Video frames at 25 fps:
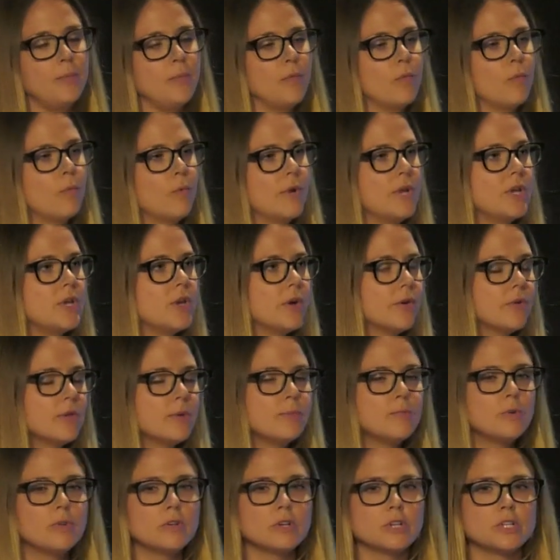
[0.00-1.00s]
We know
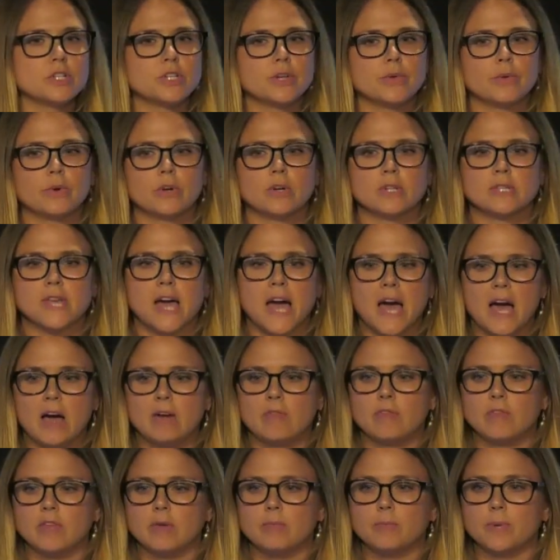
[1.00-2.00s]
that buller shearwaters
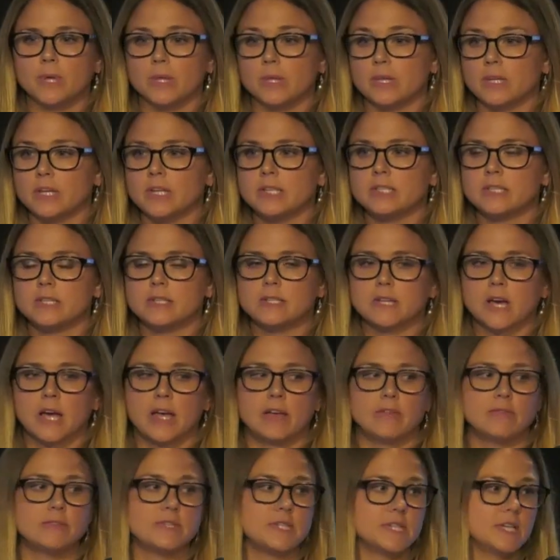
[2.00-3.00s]
have the ability to
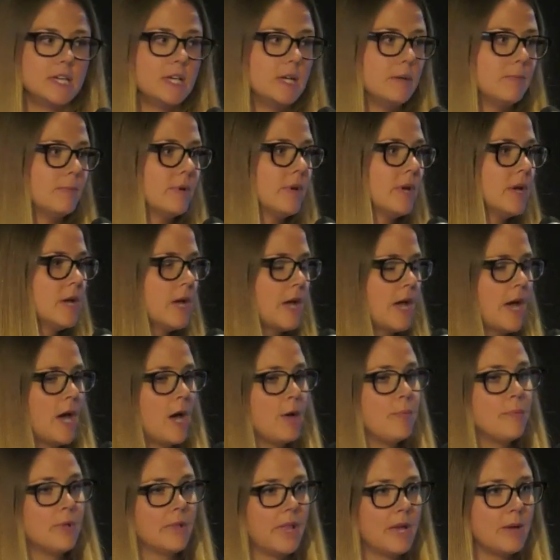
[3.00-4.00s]
dive deep,
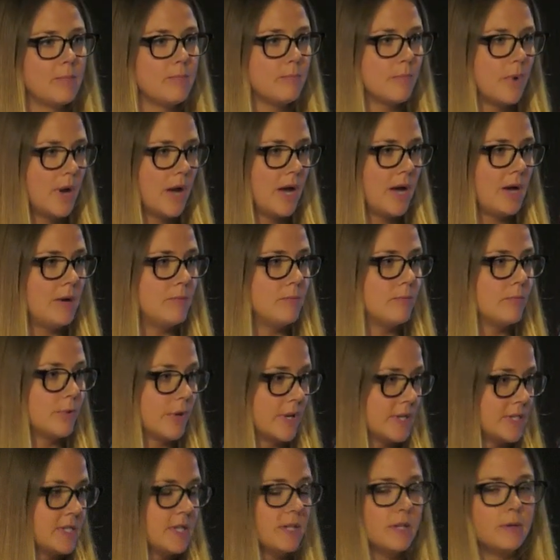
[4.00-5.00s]
but like
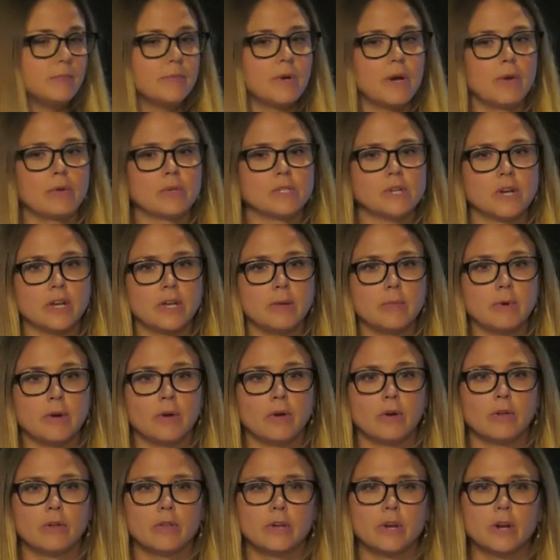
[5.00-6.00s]
Brendan and Matt were talking about
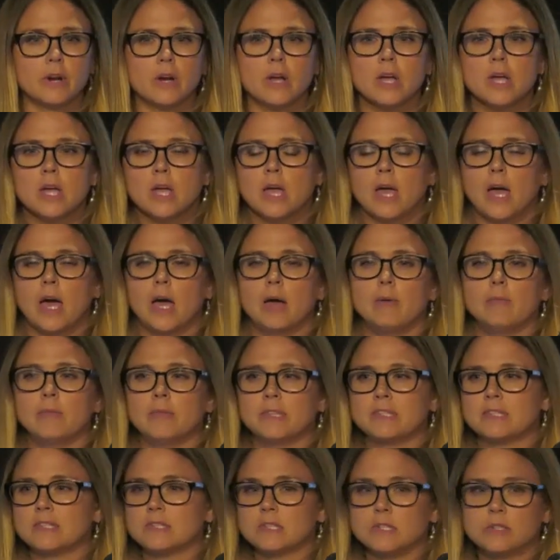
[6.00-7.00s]
earlier,
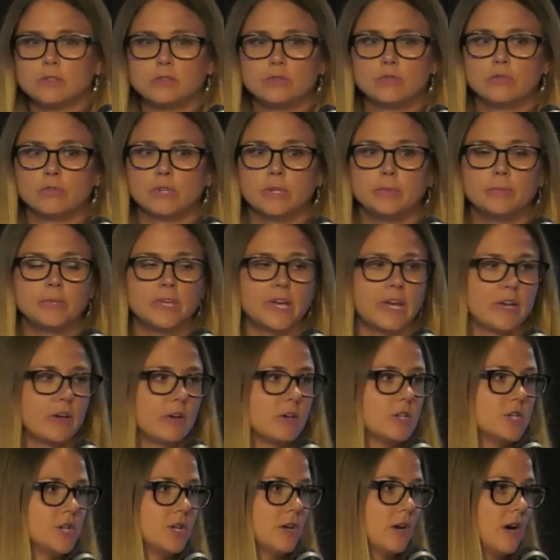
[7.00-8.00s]
this is extremely
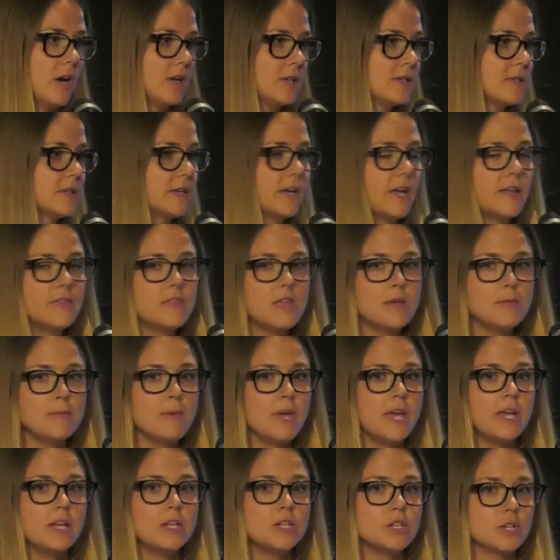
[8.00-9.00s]
energy costly, and they
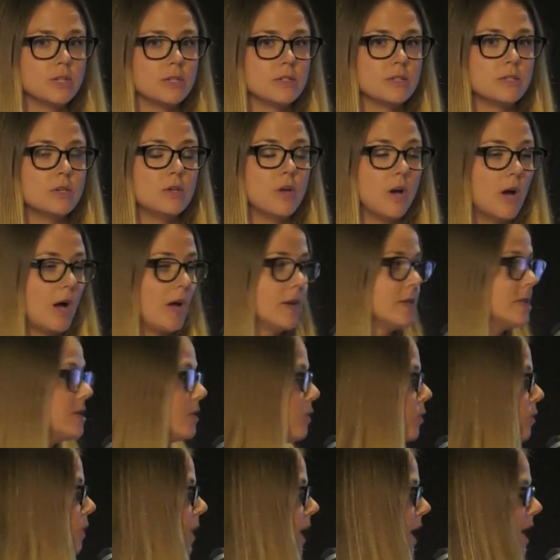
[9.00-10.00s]
may just not
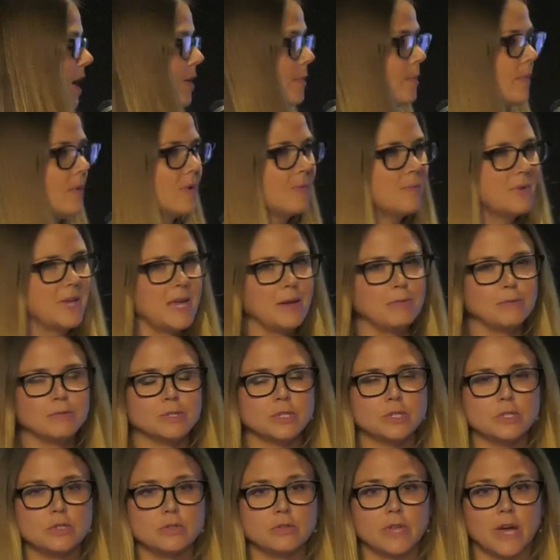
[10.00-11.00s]
be able
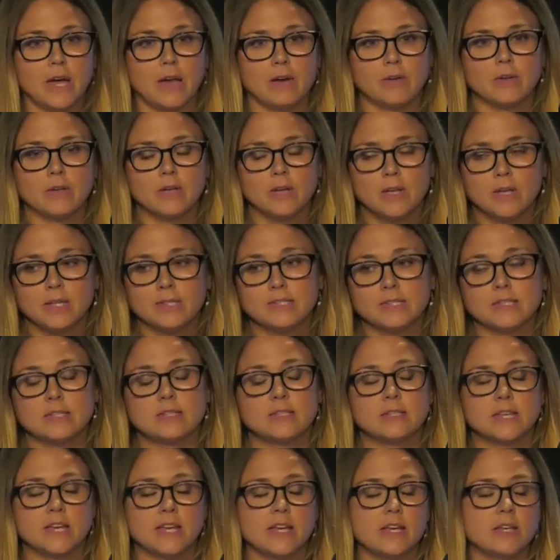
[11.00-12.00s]
to do that
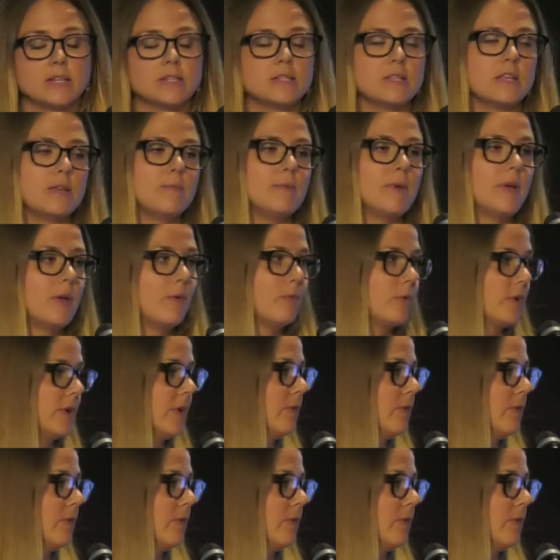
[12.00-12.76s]
sustained. They may really